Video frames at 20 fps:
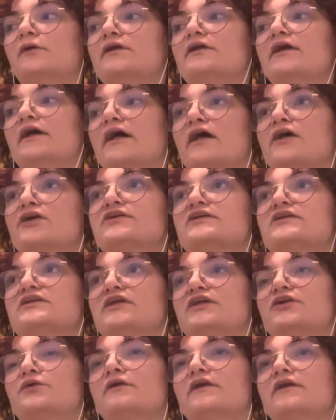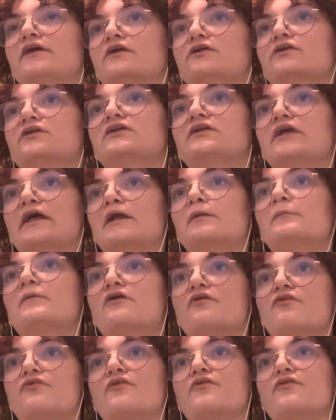to actually genuinely understand
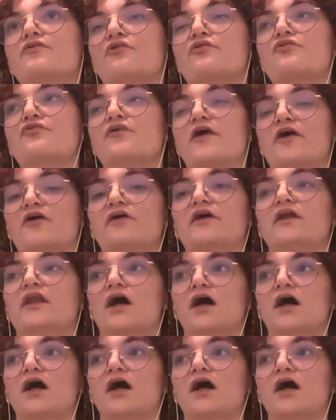because this is scary and